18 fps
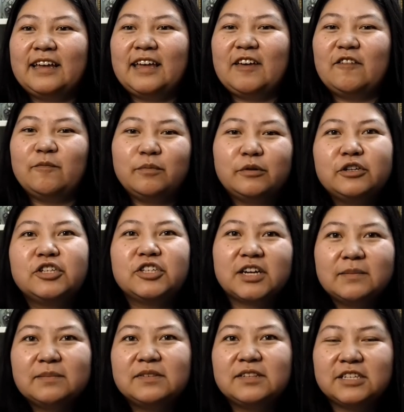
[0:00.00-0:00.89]
if push
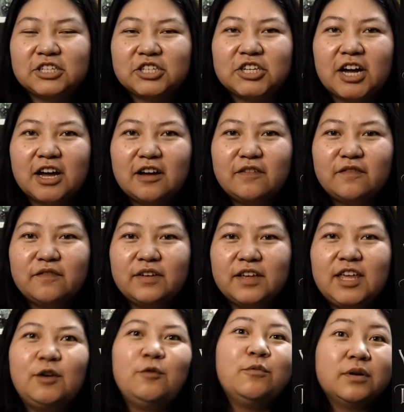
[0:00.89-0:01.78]
comes to shove,
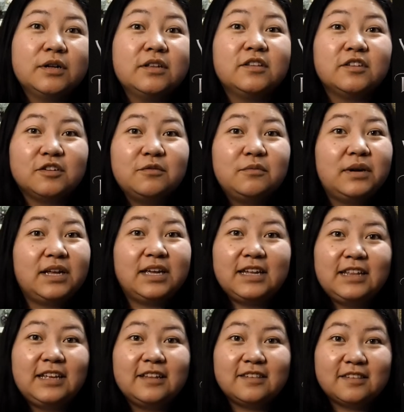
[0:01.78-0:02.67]
he will do what
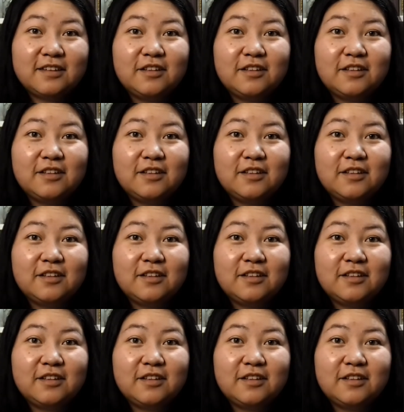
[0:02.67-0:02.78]
he needs